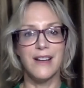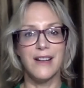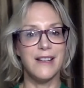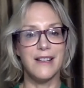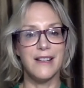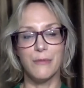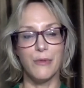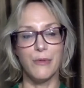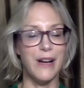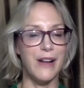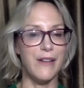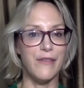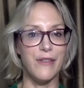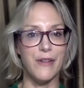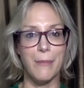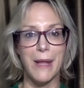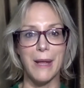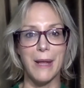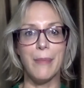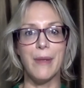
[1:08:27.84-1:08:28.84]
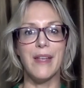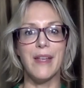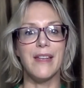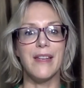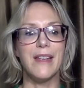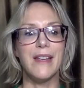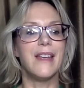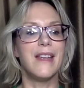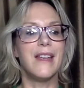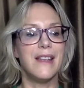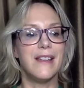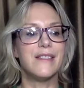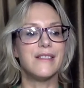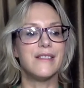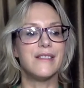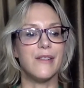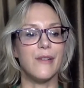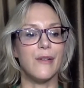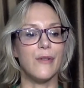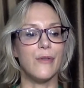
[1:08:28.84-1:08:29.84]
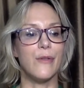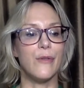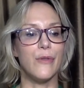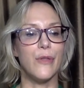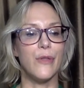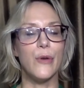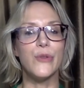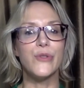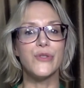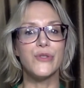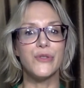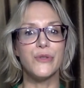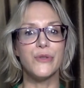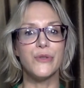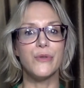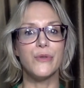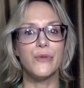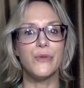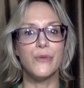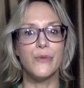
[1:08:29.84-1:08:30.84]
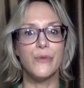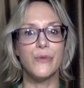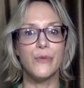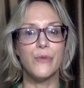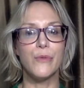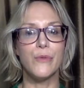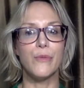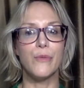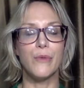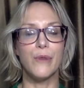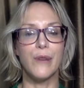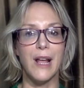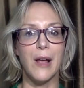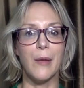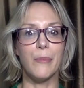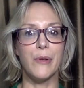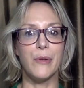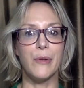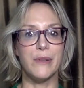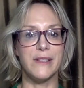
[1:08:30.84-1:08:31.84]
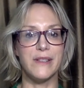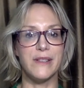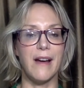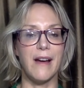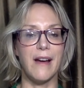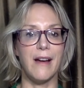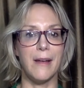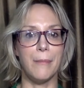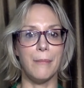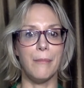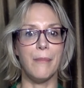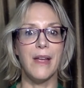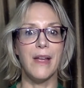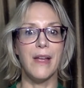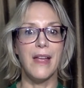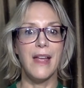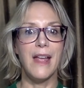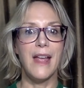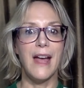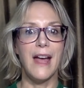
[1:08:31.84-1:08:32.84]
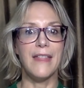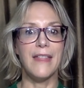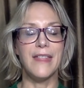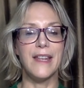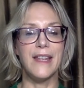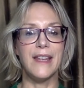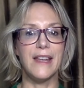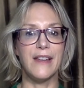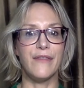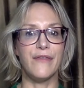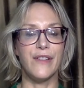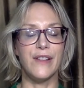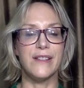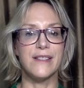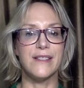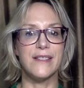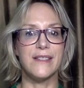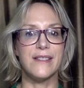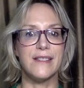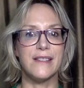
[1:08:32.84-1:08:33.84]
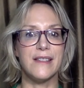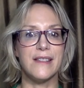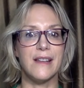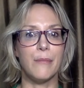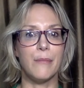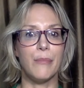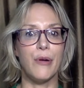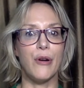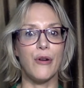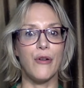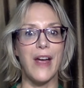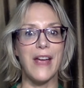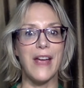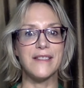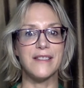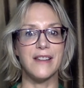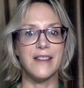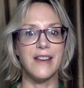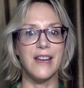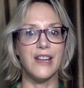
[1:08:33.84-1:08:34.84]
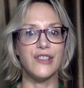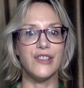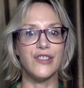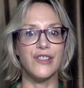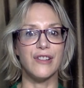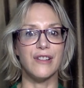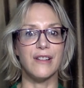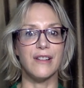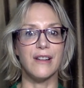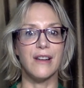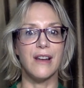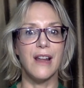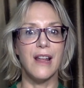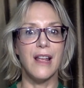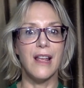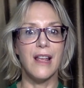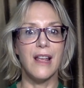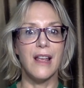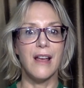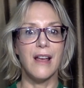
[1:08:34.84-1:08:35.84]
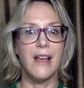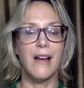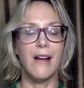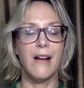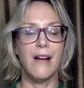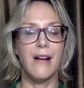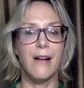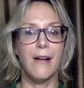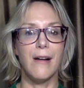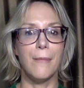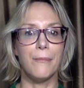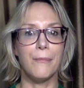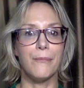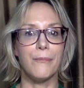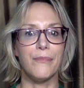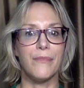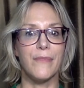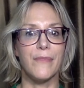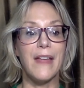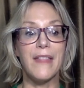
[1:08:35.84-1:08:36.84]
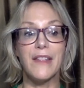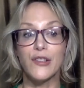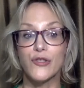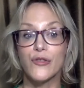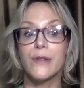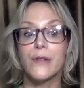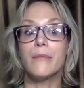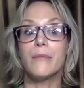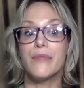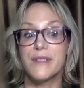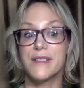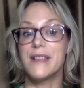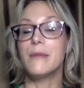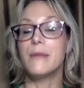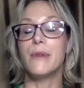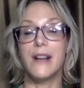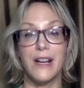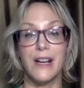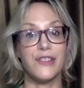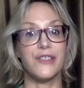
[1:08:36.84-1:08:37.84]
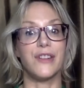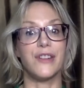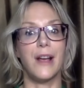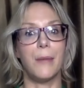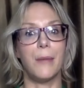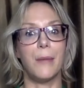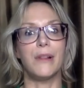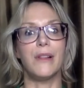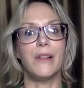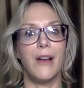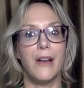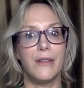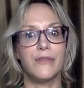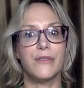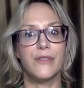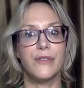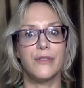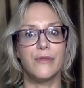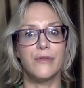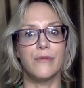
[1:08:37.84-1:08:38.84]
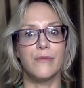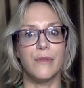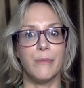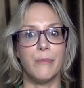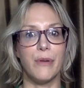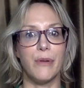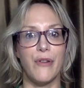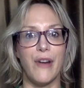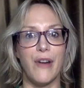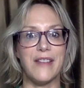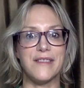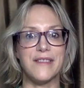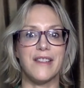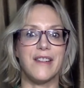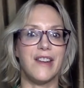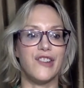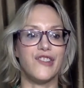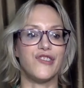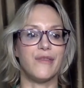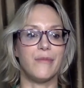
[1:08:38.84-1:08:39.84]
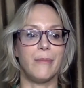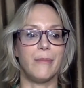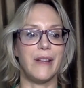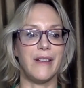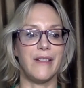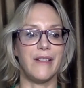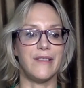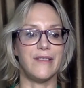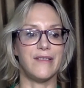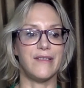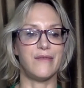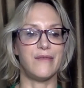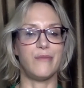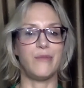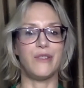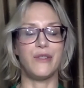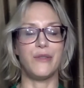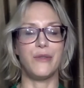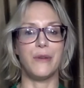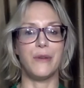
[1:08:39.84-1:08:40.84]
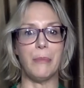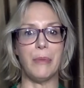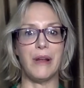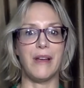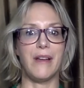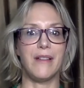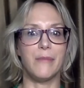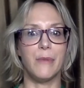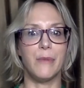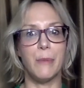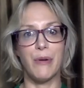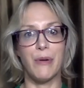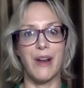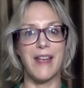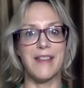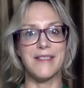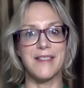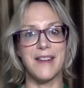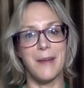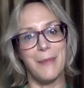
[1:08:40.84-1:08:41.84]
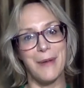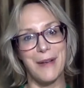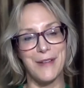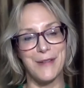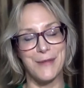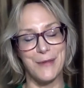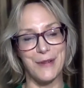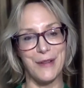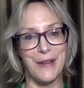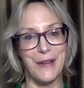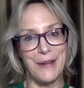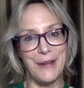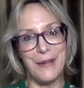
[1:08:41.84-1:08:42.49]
whatever it may be. So those two would help you with time. I think if it's procrastination, I think Shreem Brzee would actually help a lot too with procrastination, because we do it because we procrastinate because we're like,